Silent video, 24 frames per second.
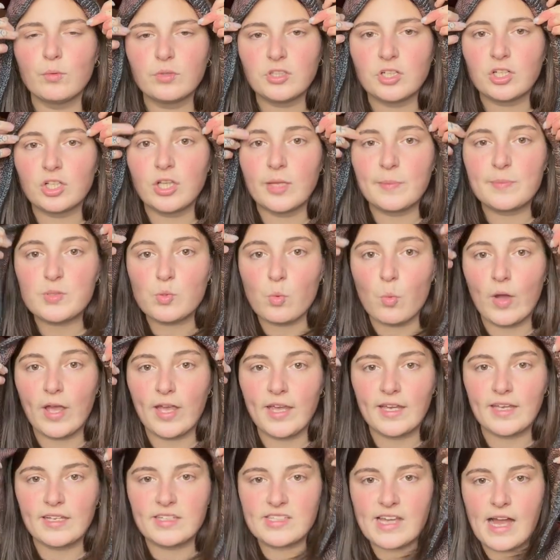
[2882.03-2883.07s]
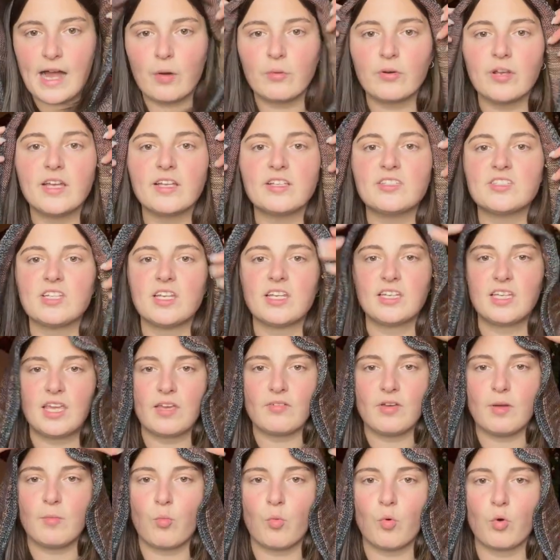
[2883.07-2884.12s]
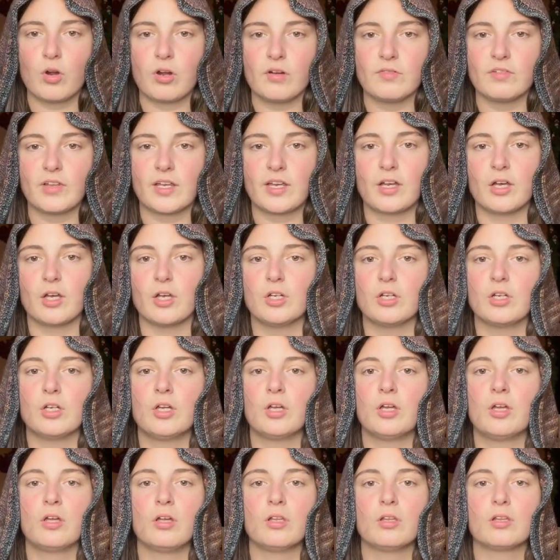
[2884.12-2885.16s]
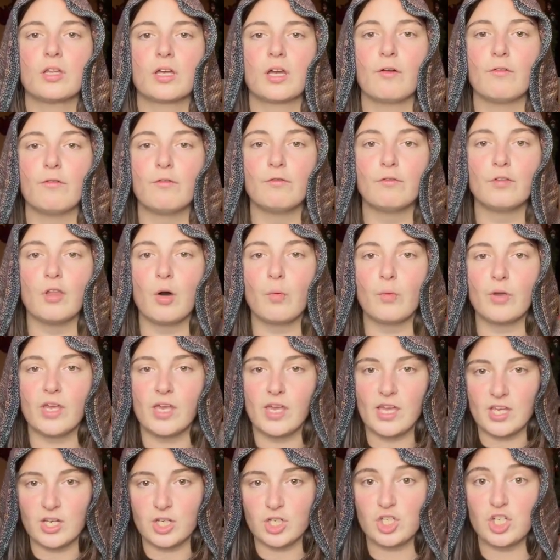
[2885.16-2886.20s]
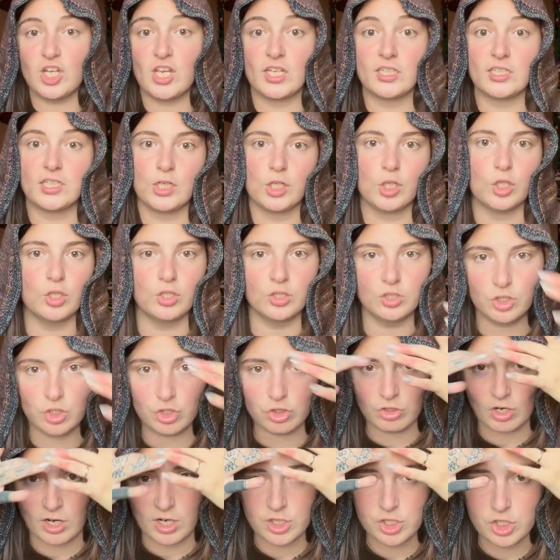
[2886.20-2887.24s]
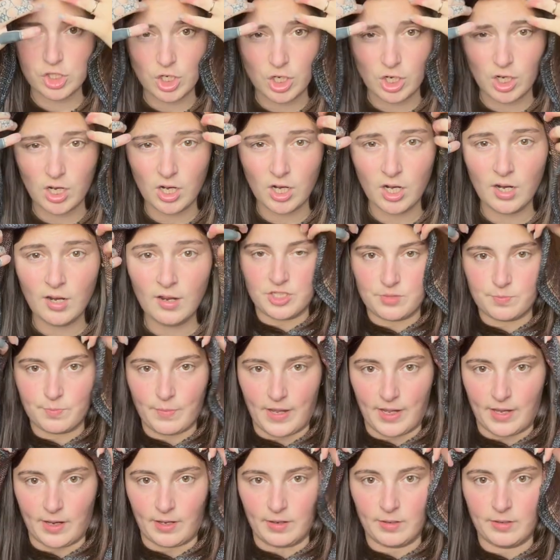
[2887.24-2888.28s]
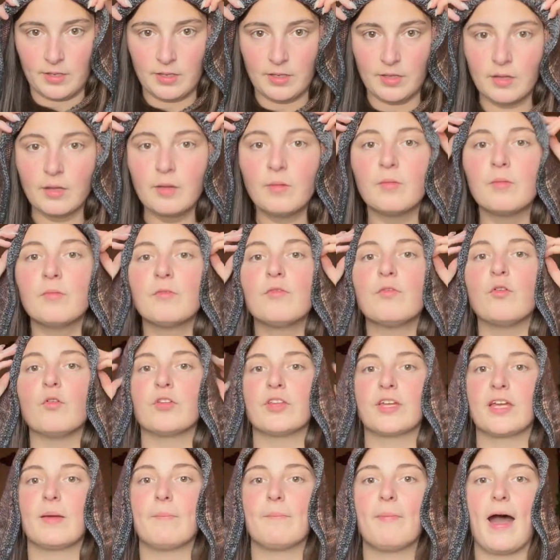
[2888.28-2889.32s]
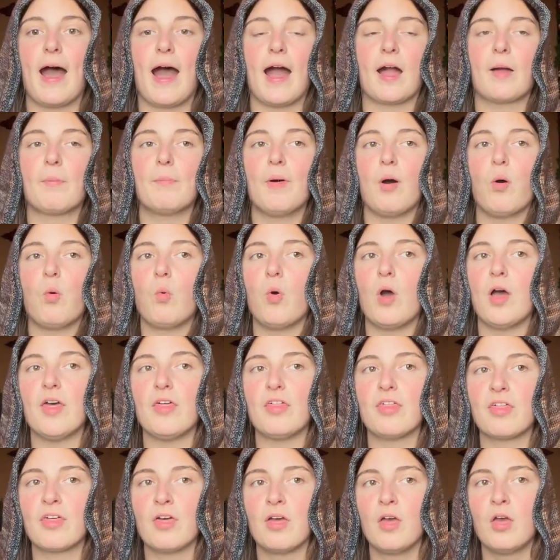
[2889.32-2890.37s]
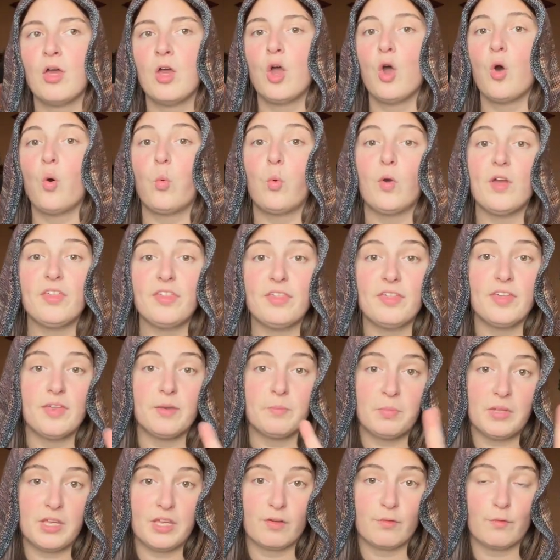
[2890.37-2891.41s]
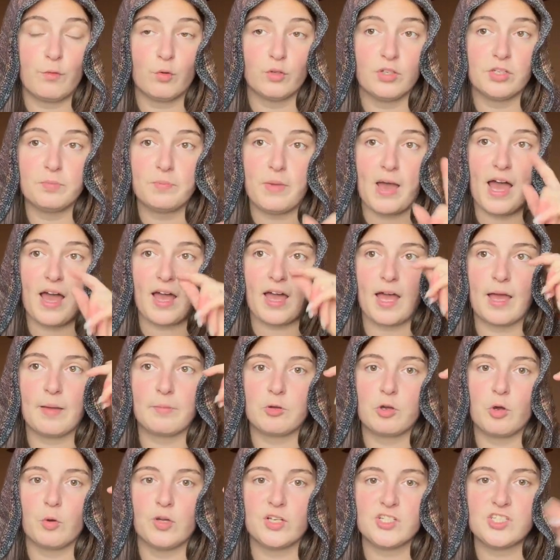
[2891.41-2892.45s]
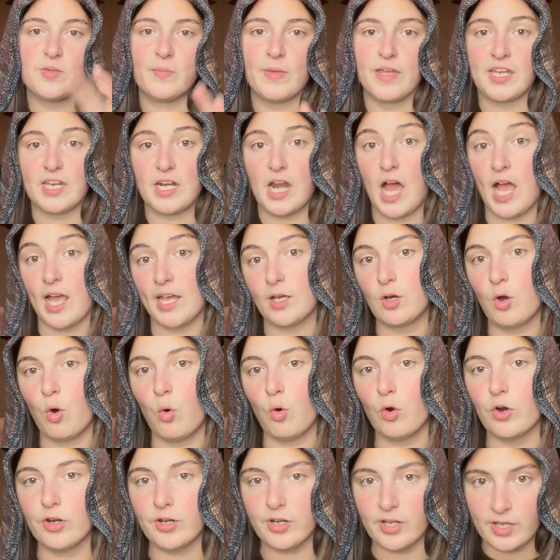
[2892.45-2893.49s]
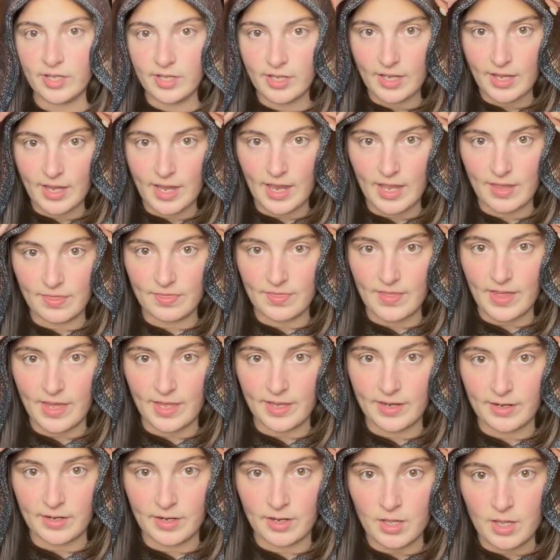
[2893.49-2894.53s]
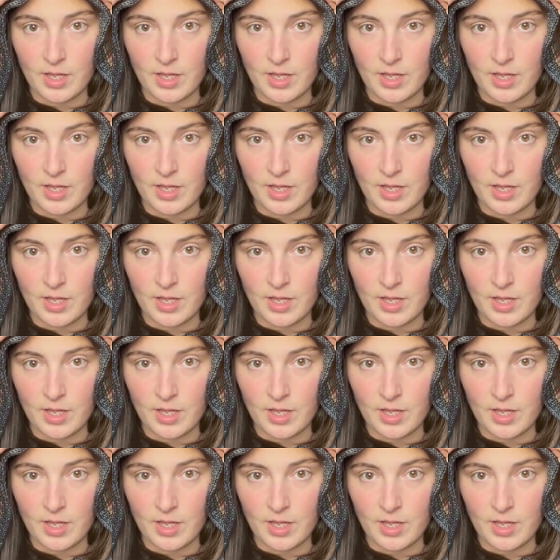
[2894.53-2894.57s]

the clips weighing it down, it did give it more of like a flowy enchanted hood structure just by folding it back. But with it being folded back, I'm going to make an I-cord and then